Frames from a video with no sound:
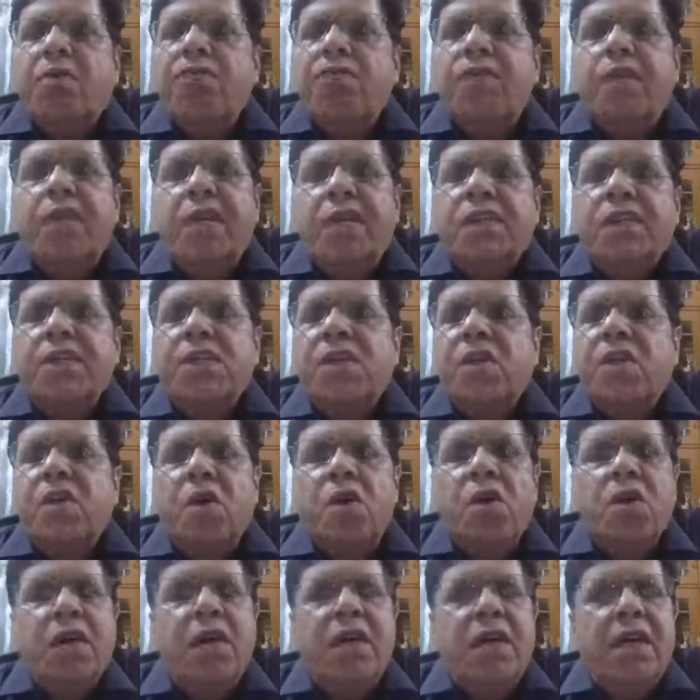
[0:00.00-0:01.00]
of
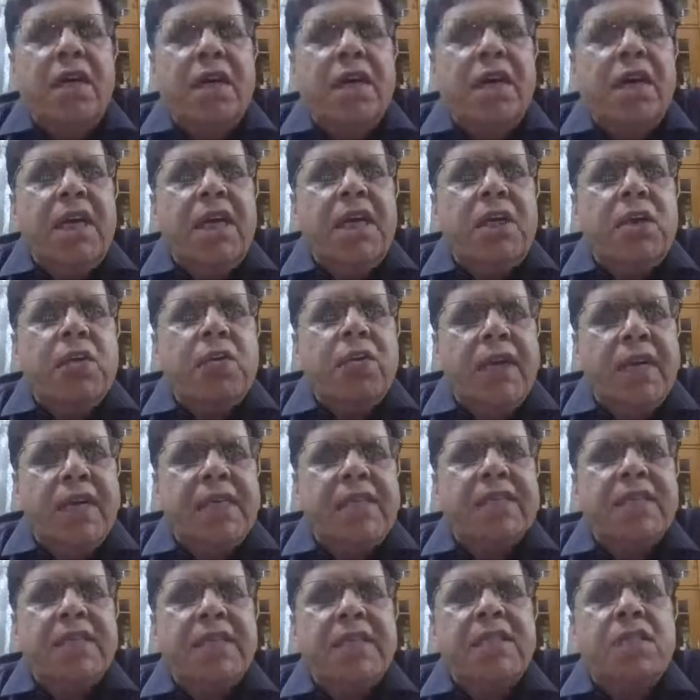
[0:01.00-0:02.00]
cholesterol into
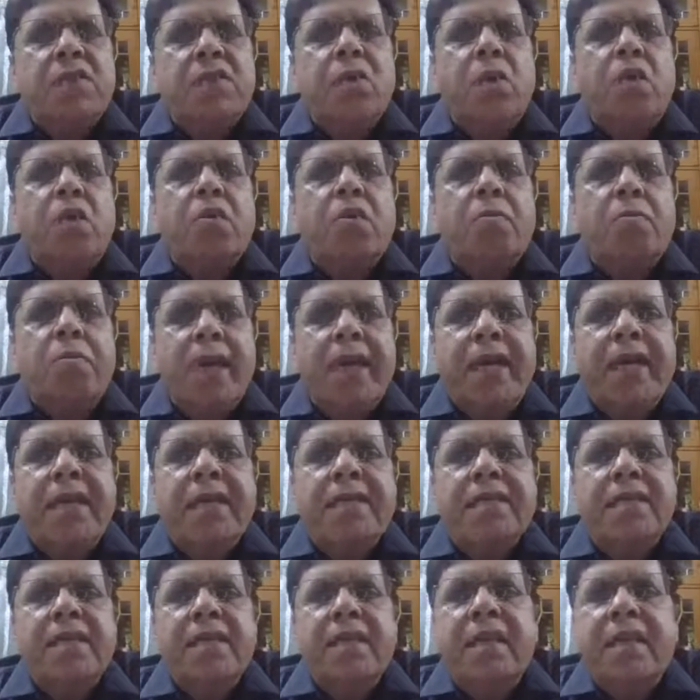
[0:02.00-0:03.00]
lesions called
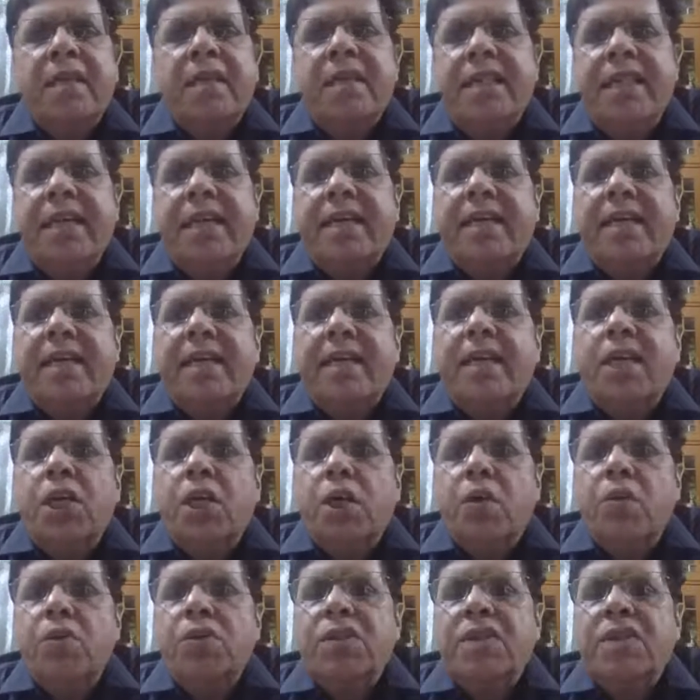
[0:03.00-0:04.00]
plaques that can
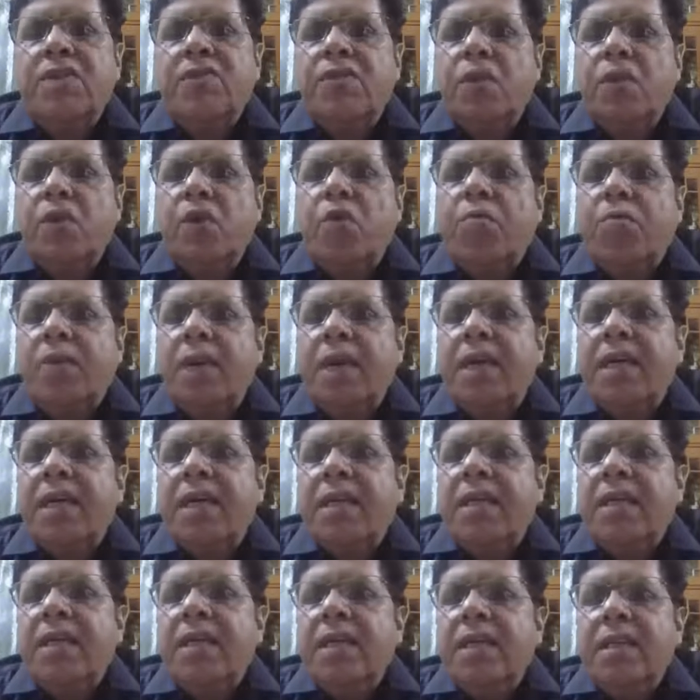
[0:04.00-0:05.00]
reduce the flow of
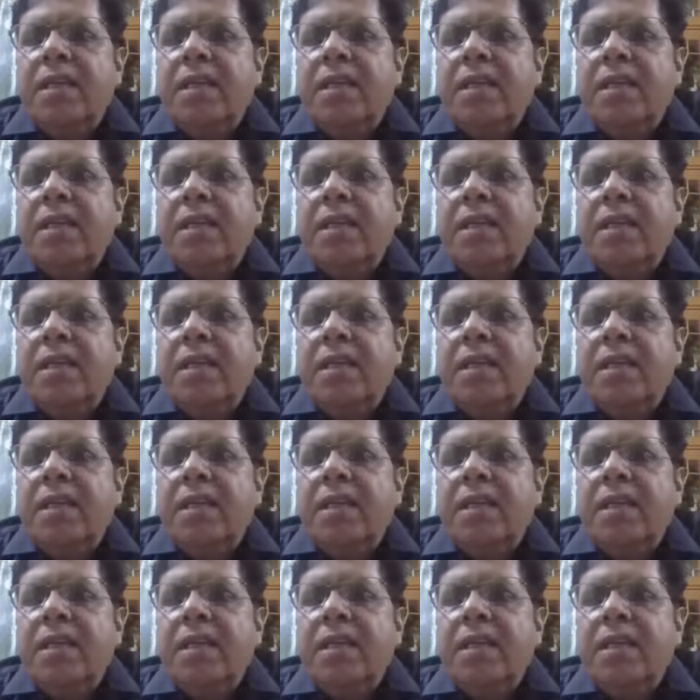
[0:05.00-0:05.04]
blood.